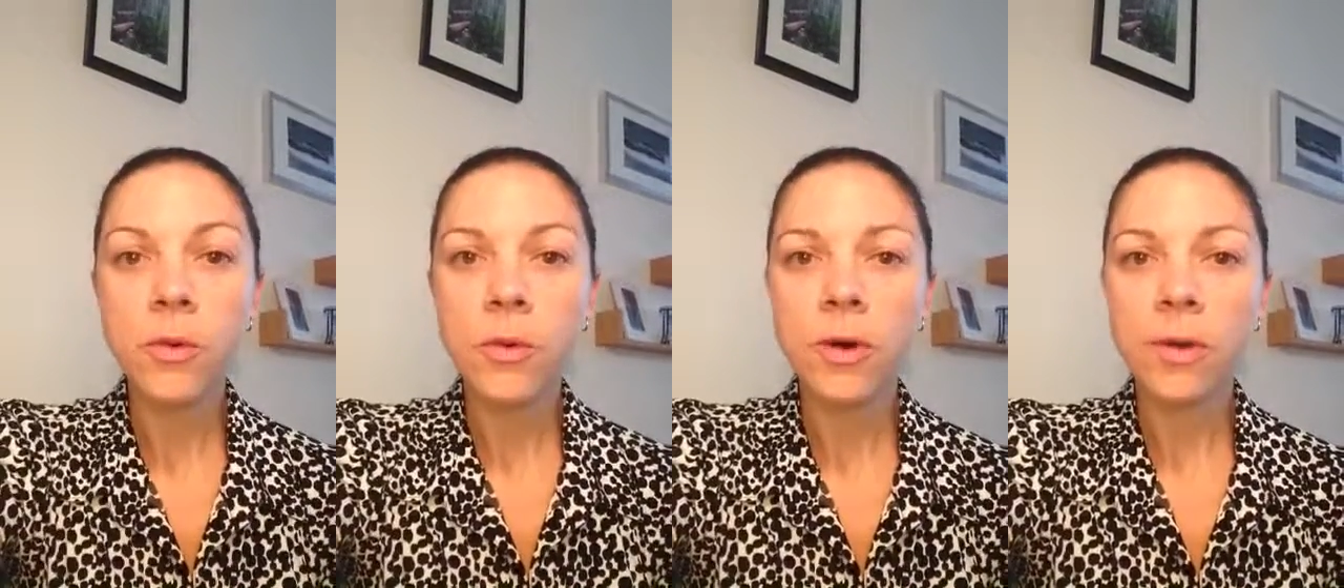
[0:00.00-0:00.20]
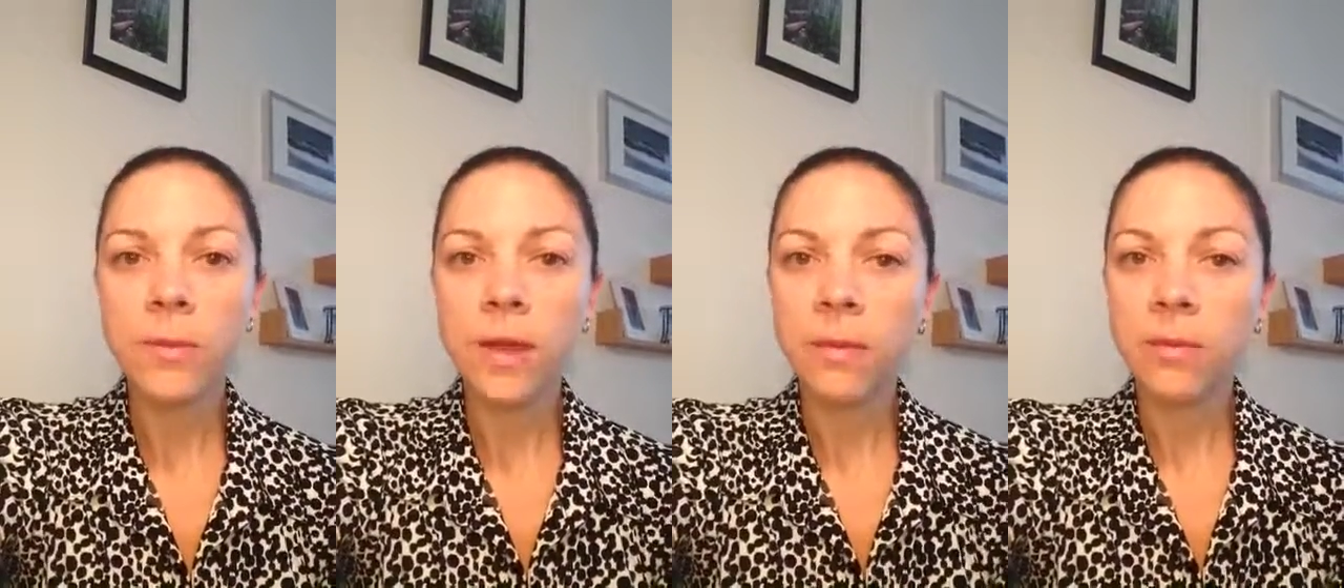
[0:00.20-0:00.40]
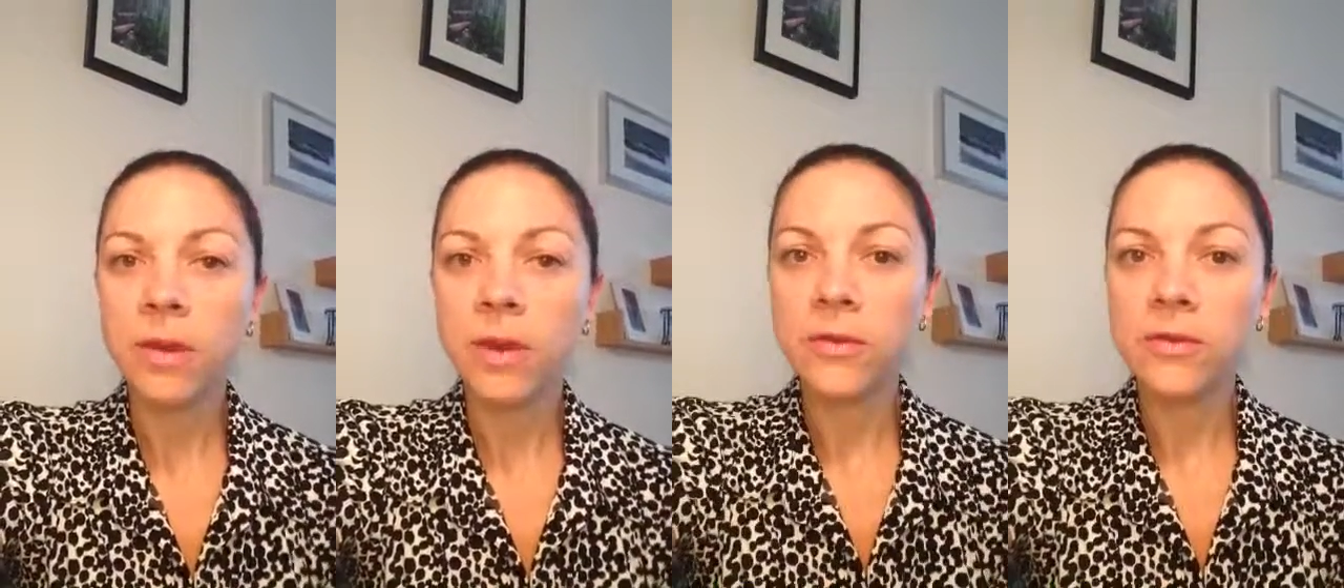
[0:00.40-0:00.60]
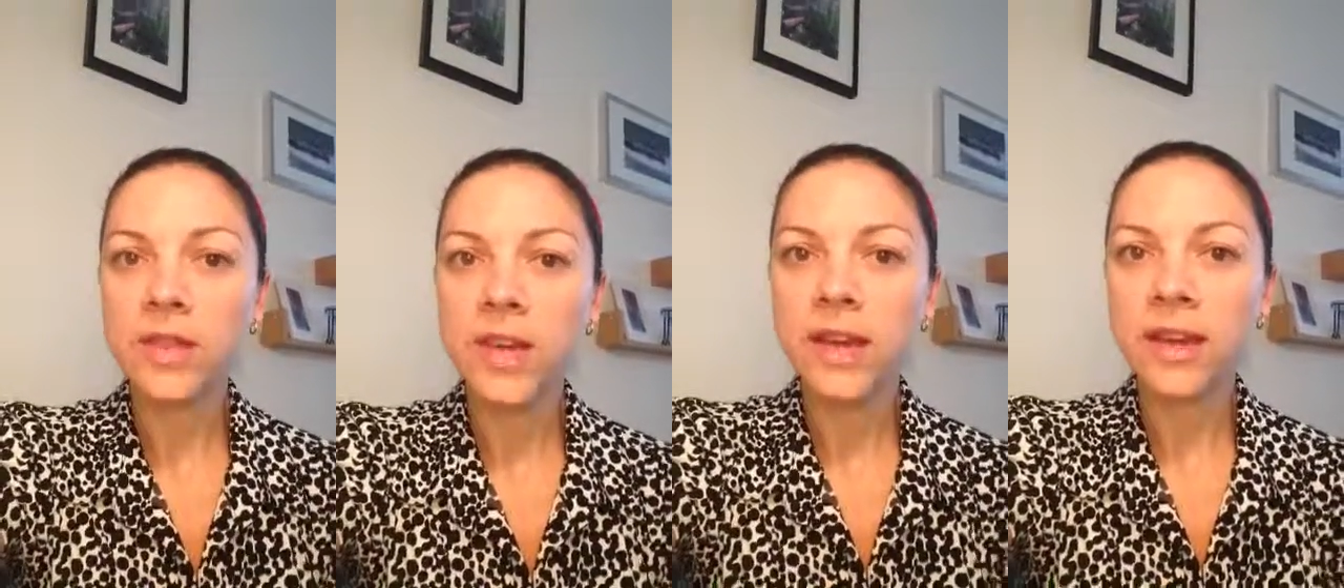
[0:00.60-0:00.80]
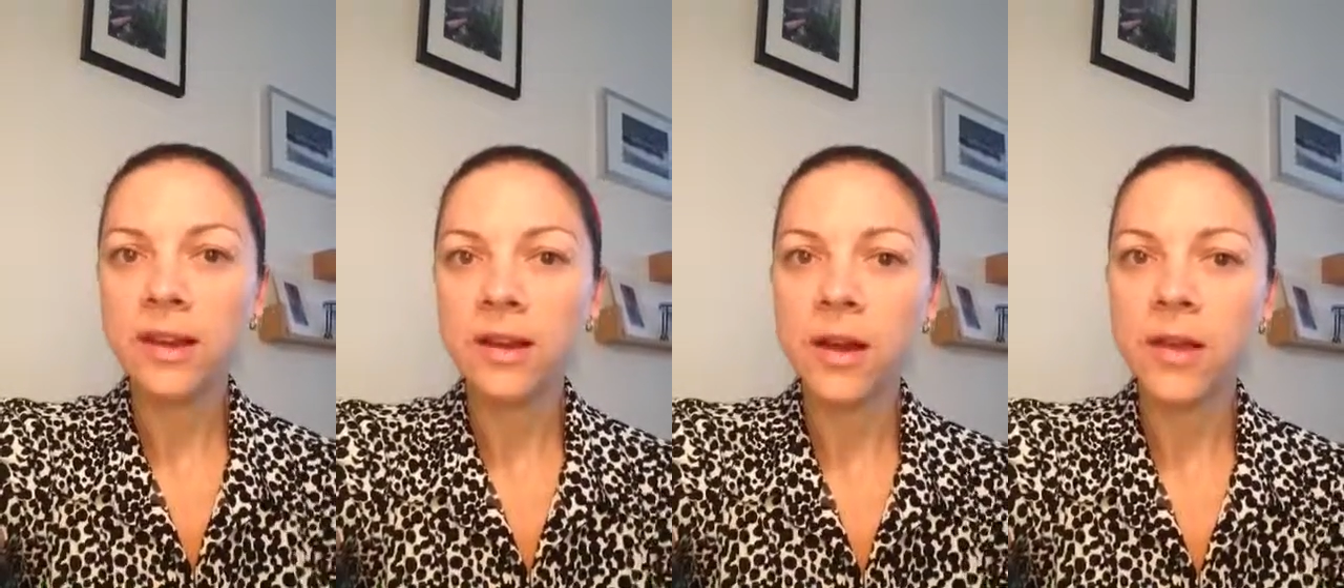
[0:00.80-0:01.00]
or maybe you've
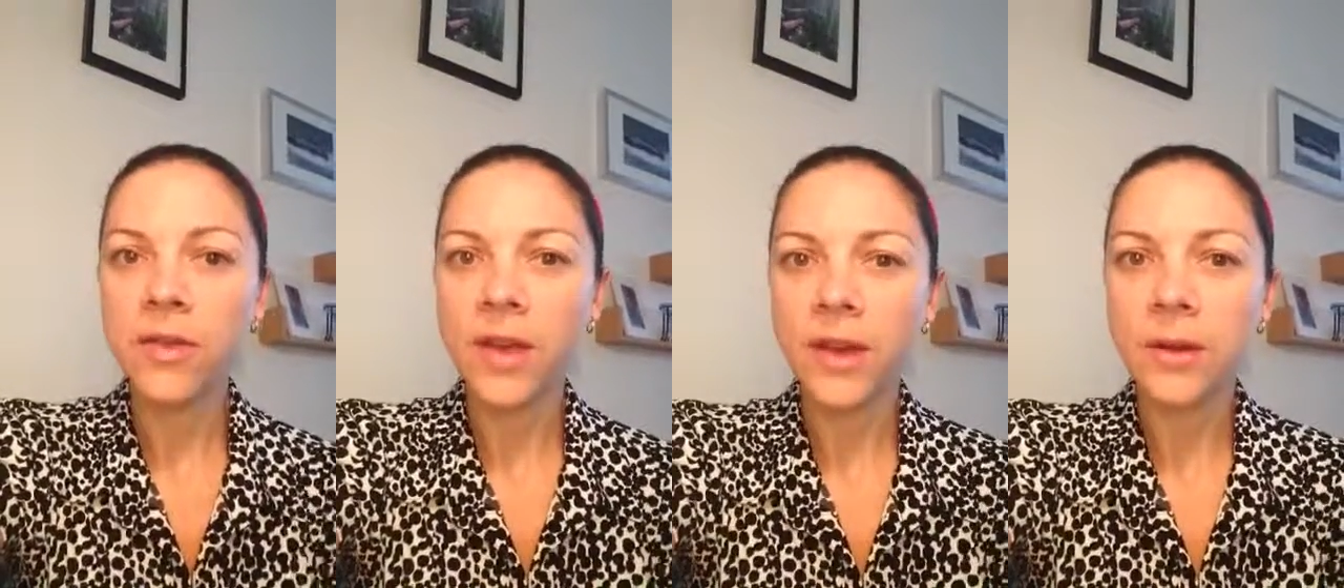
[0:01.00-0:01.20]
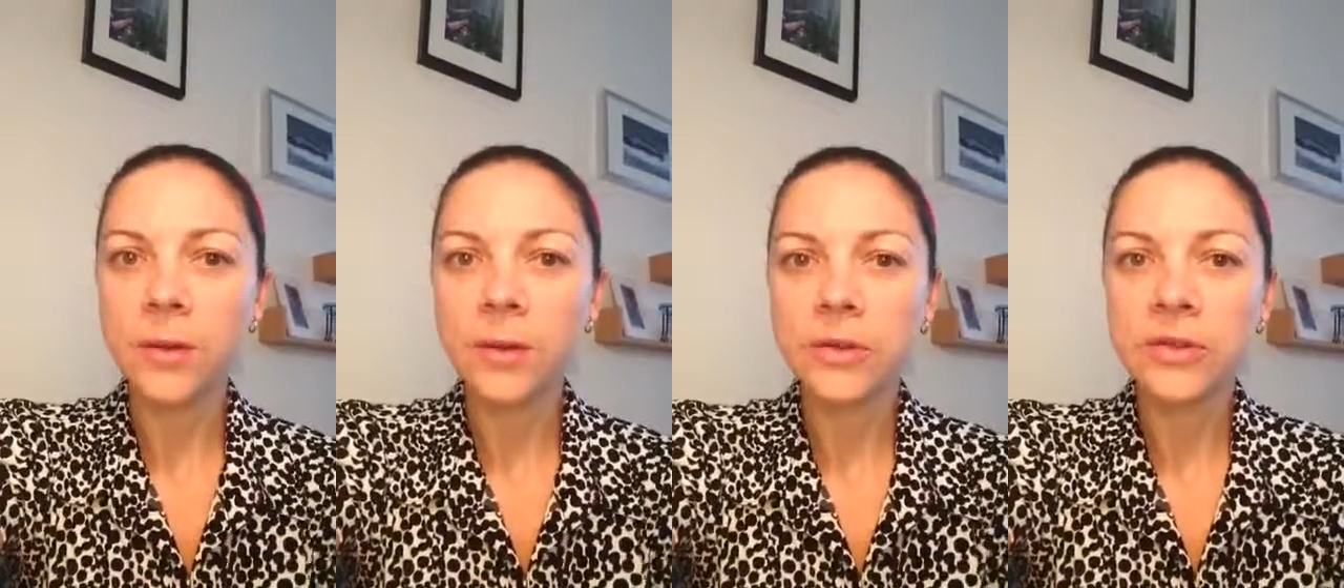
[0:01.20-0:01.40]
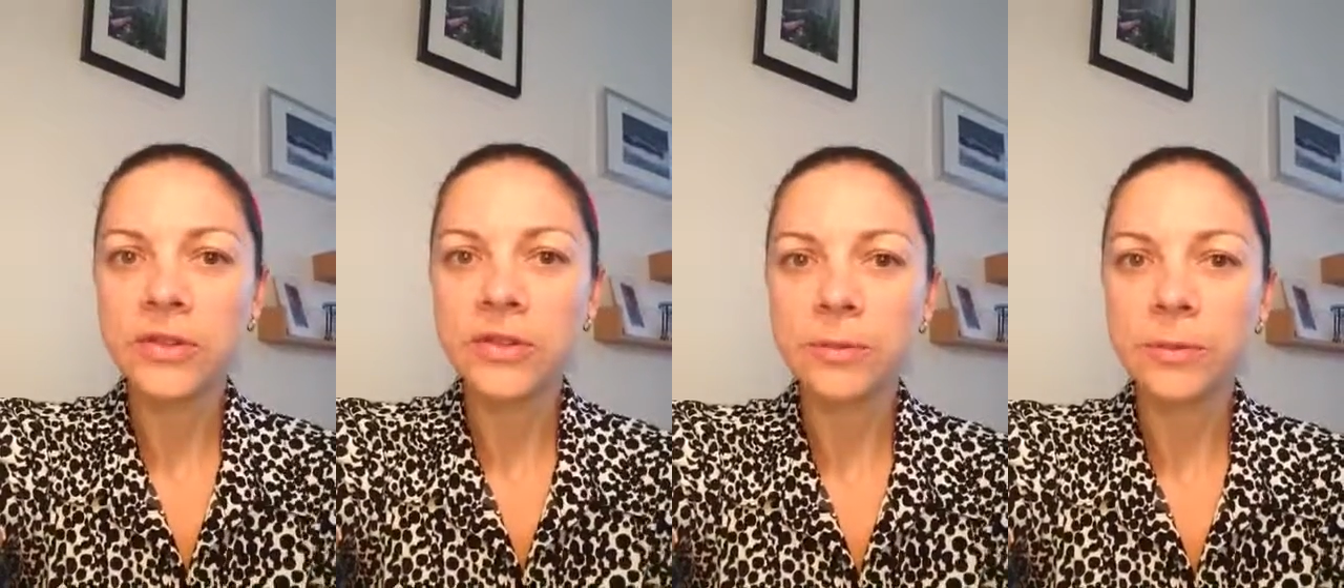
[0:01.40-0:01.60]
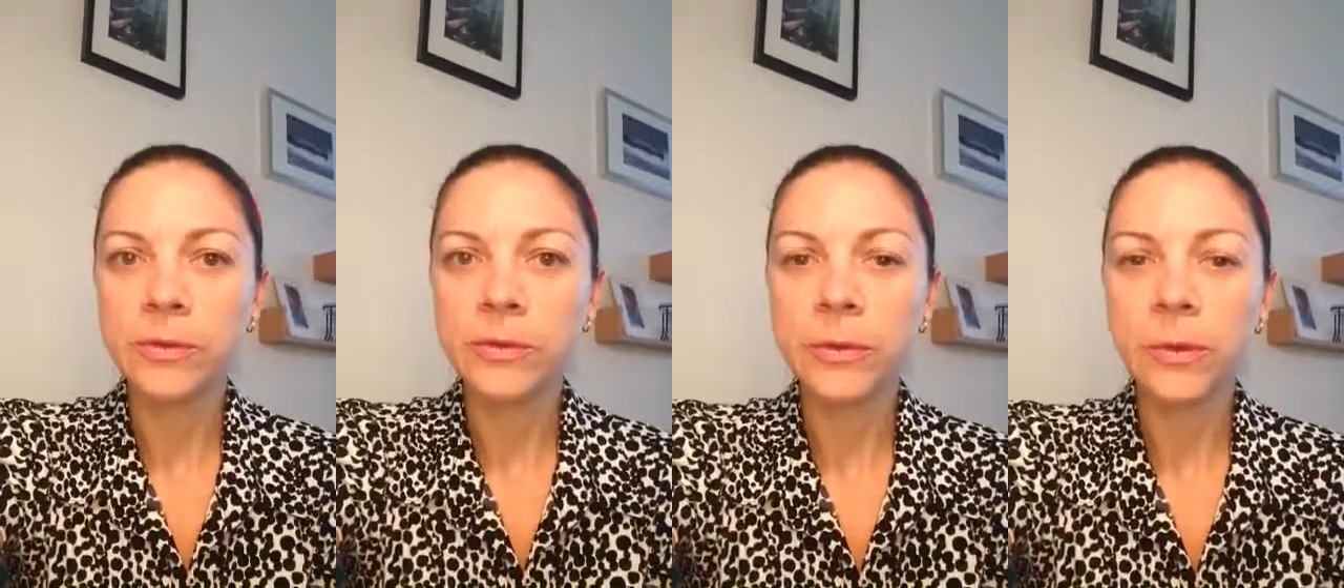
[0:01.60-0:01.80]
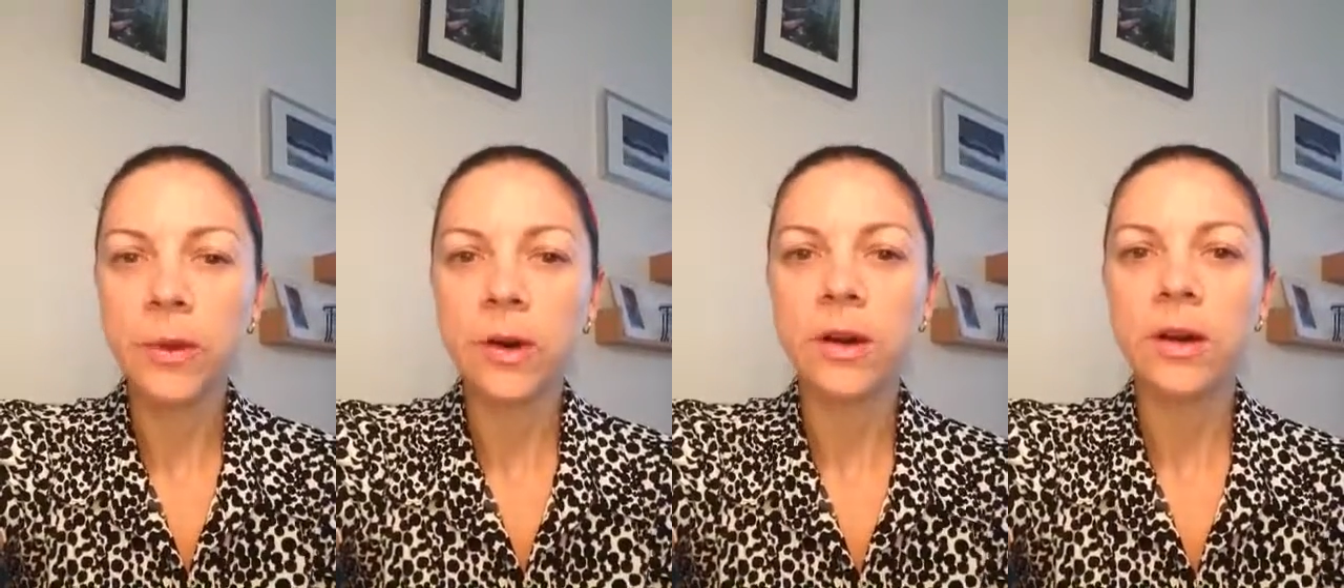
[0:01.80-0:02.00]
taken online courses
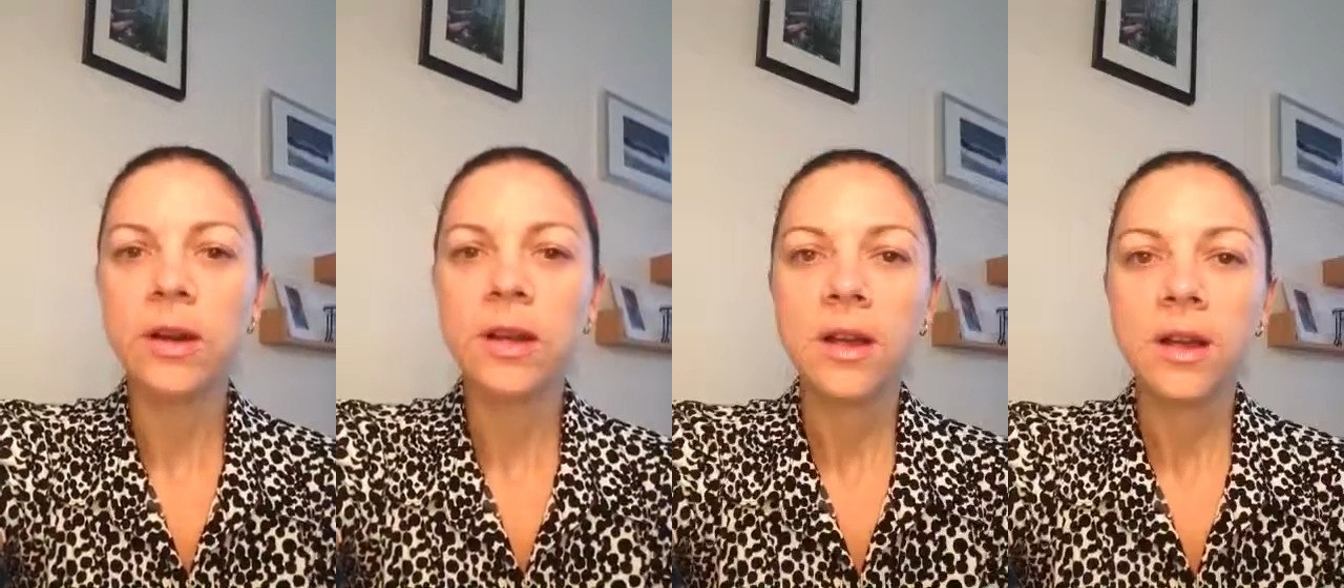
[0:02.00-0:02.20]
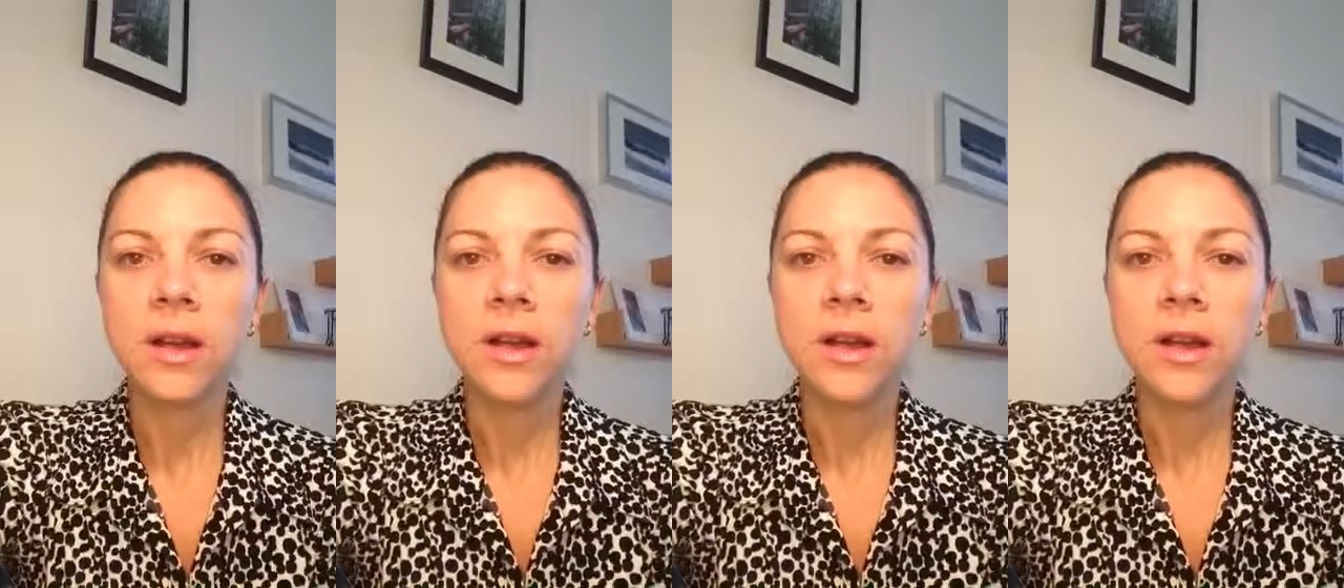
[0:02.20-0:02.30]
before.